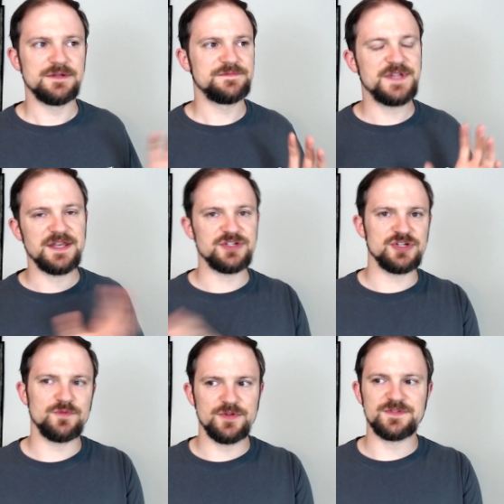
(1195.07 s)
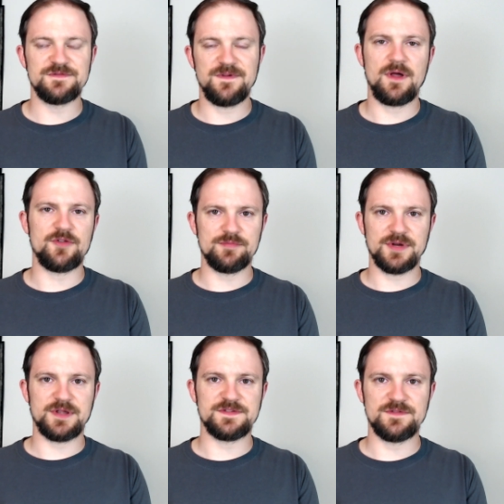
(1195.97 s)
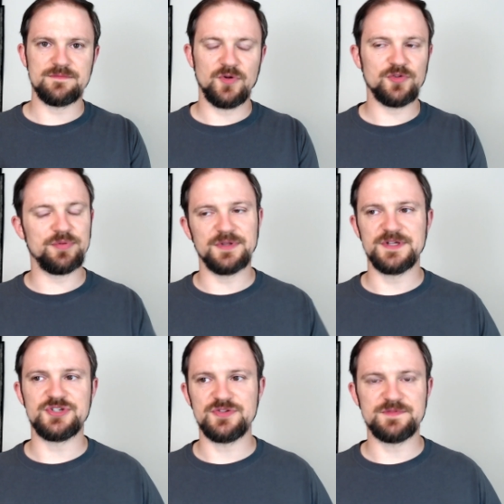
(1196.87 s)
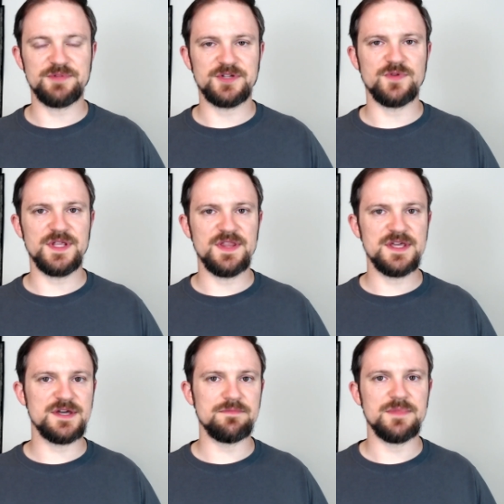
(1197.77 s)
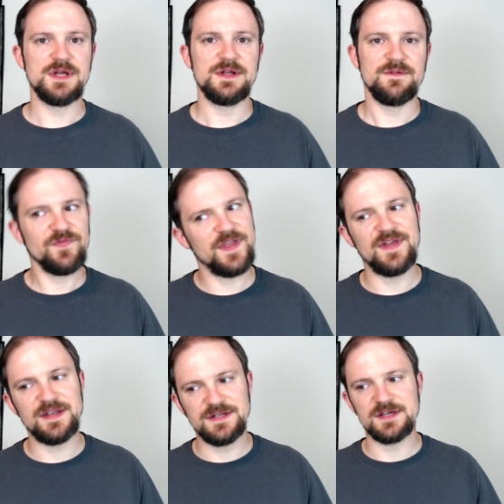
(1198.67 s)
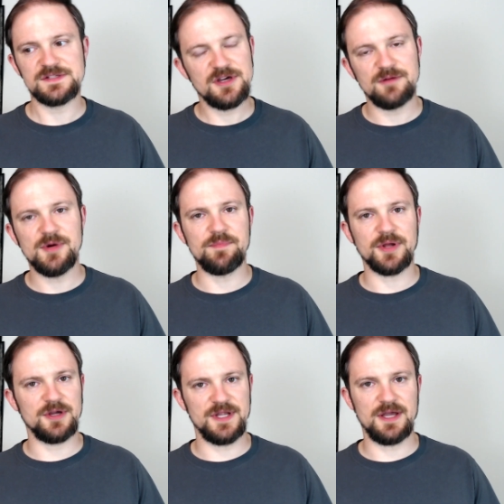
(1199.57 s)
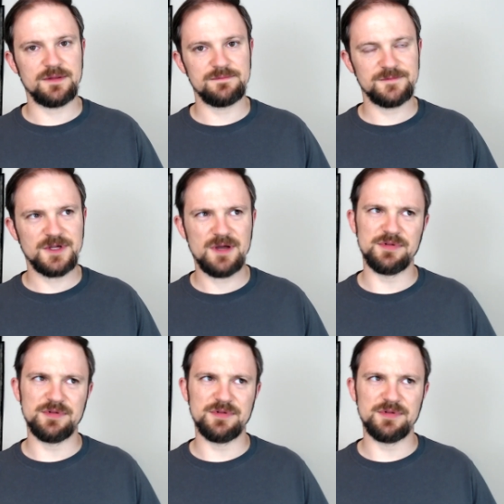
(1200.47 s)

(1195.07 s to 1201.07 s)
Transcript: tension with his father because of the multiple issues between them, and that does come up a couple